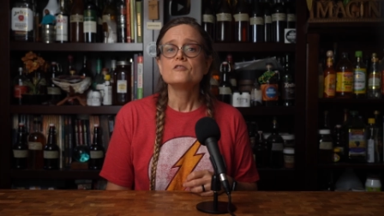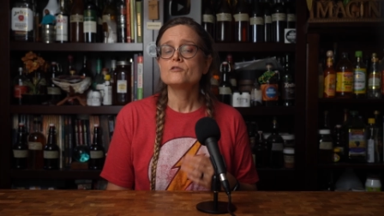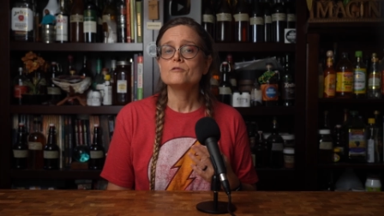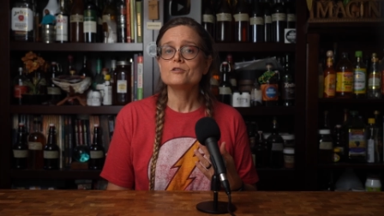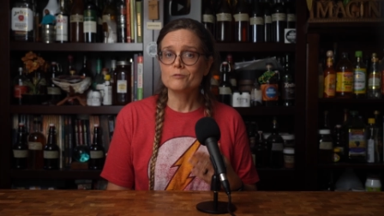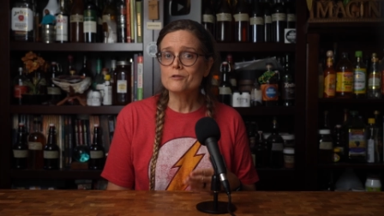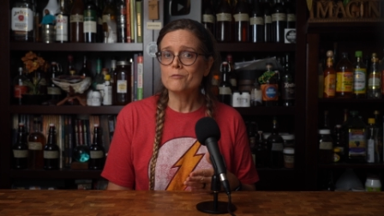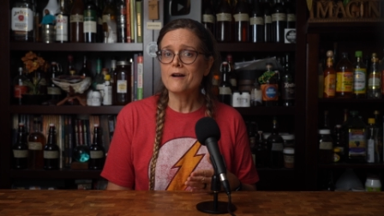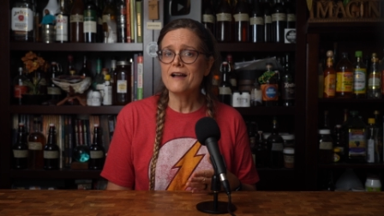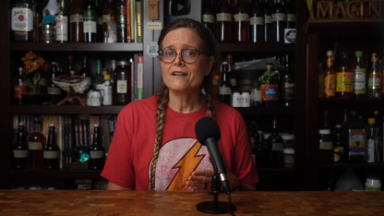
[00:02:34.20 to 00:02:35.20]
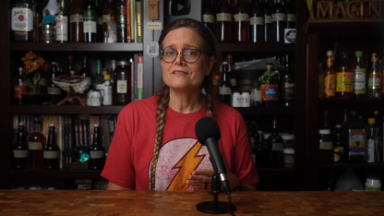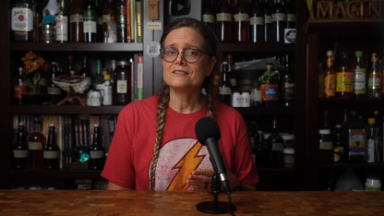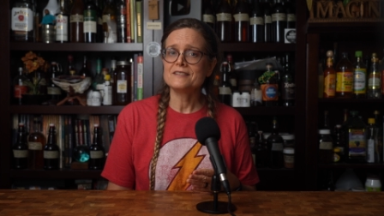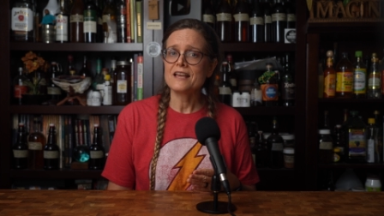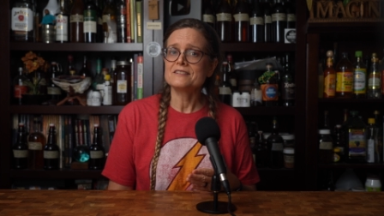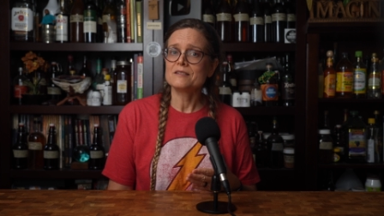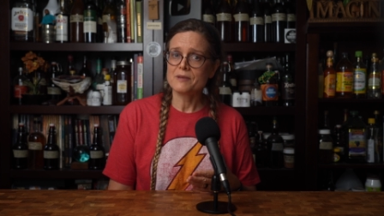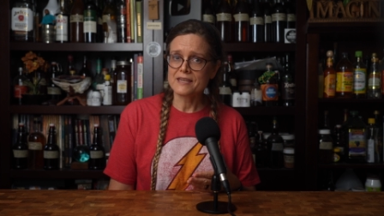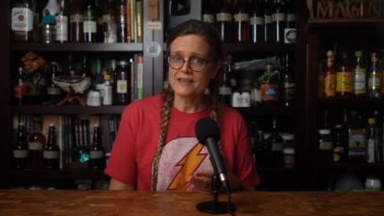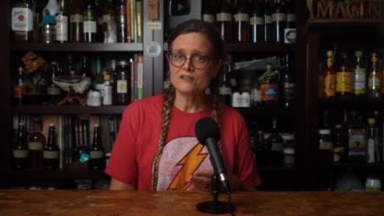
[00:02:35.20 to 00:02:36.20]
so it is worthwhile to test the
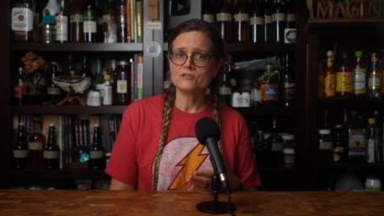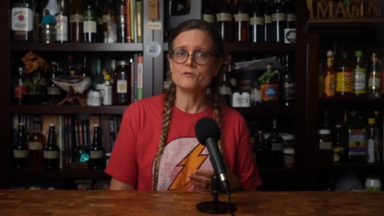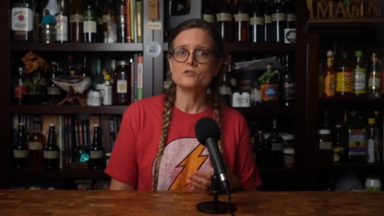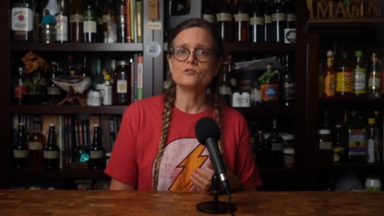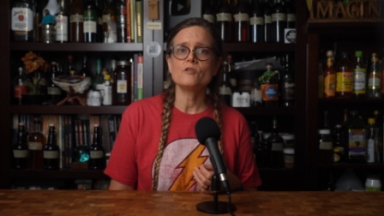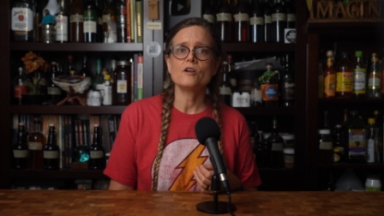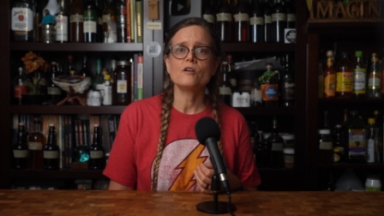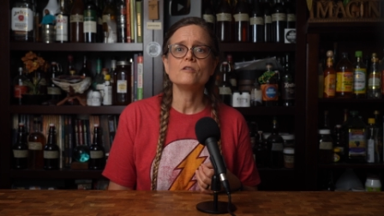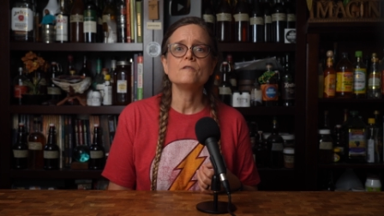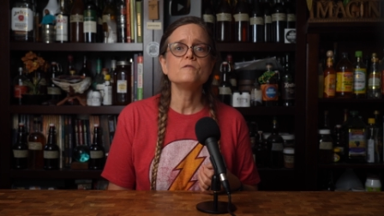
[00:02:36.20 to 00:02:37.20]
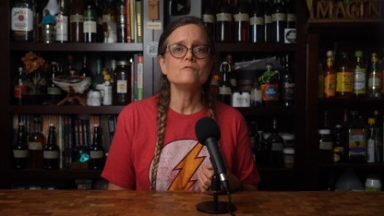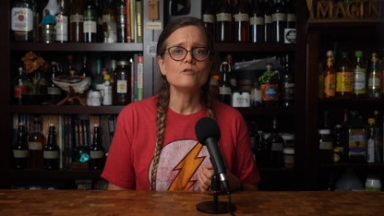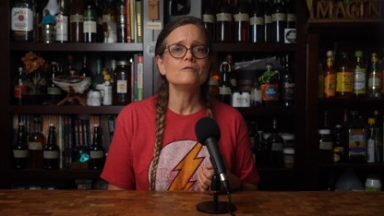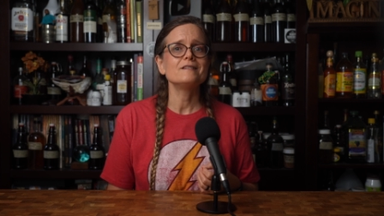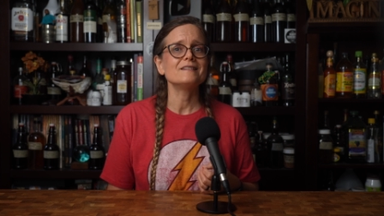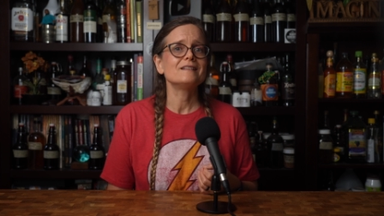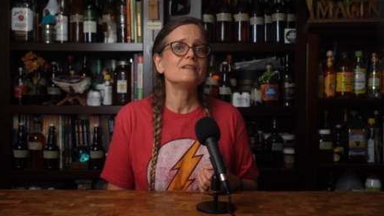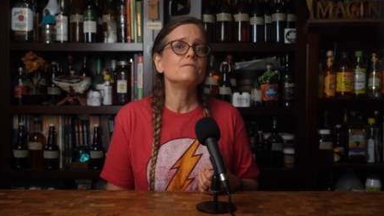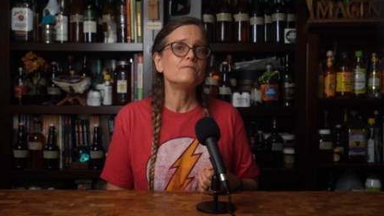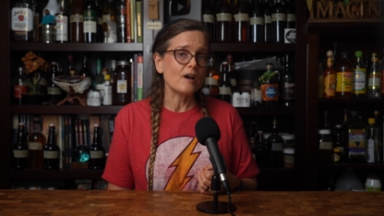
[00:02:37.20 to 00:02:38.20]
pH of your soil if you notice
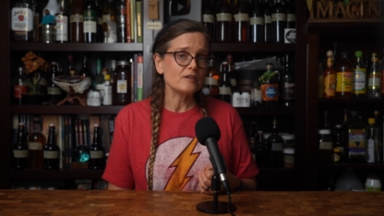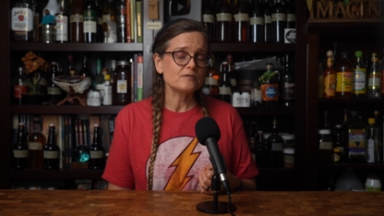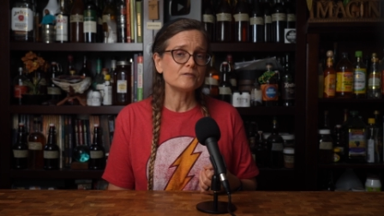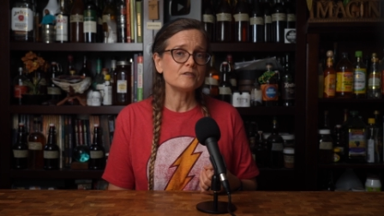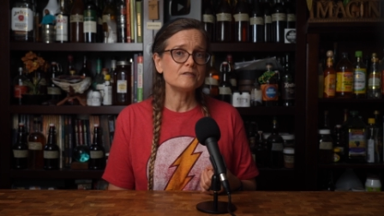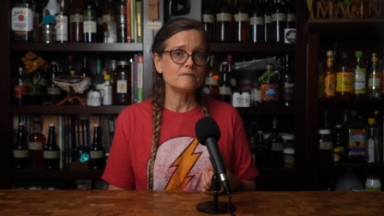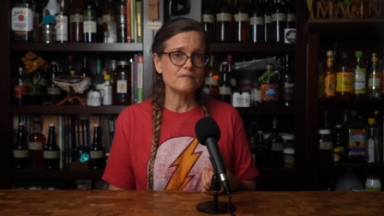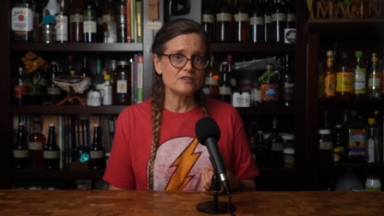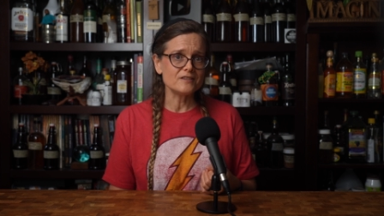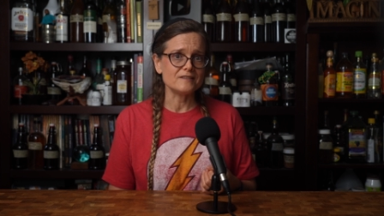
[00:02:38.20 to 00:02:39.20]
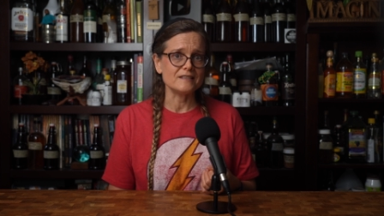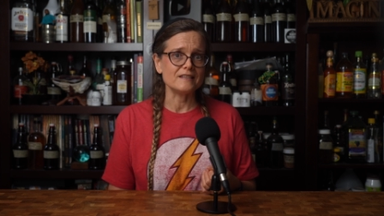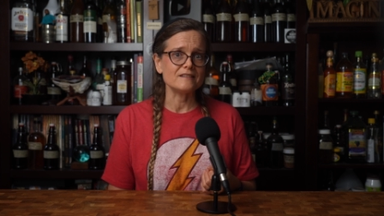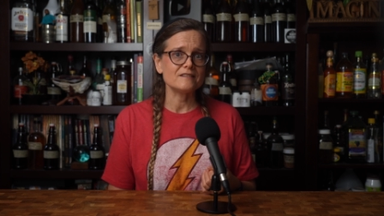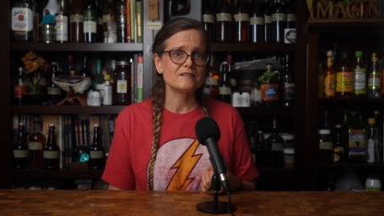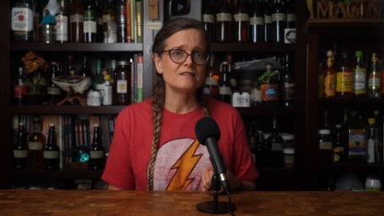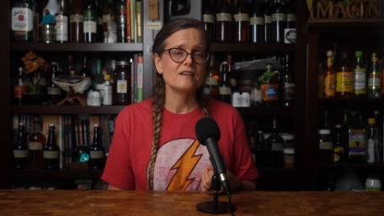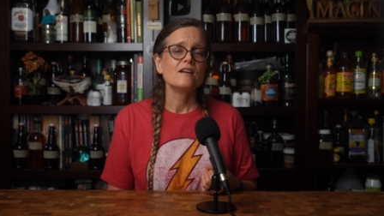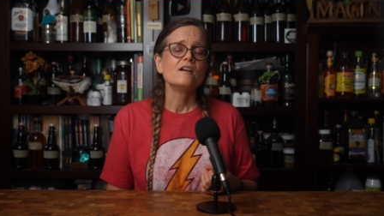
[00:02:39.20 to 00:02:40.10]
any phosphorus deficiencies